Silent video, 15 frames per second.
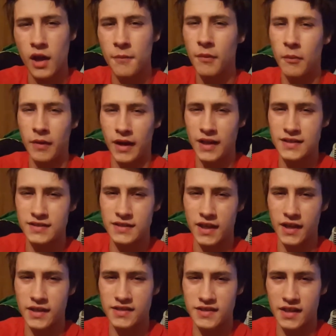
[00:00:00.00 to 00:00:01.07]
But what I
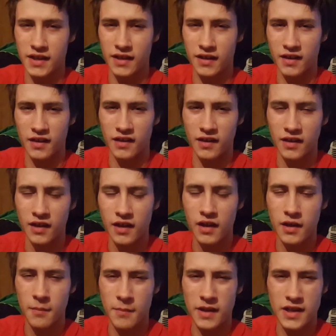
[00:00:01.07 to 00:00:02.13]
say is that uh,
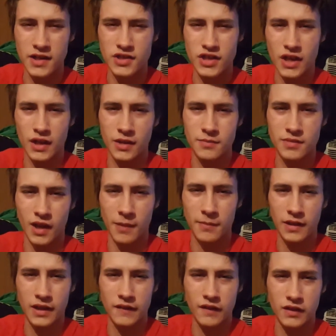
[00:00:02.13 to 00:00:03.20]
Mickie James, I
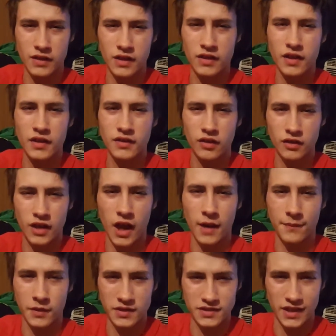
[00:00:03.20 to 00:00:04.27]
believe it's, it's, it's her
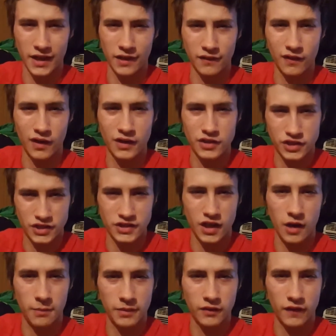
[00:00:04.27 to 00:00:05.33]
time for a second run. She's
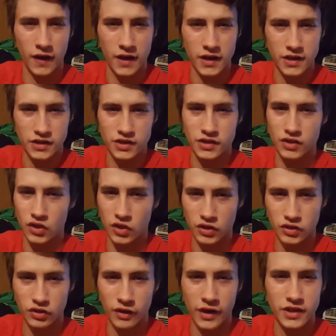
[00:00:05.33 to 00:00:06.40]
up and ready. She
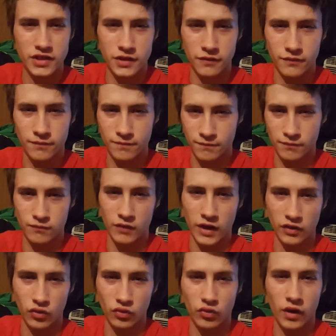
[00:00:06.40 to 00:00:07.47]
looks great. She
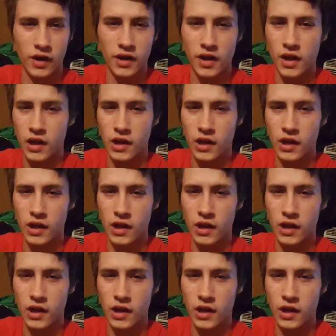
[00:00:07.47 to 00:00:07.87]
wrestles great.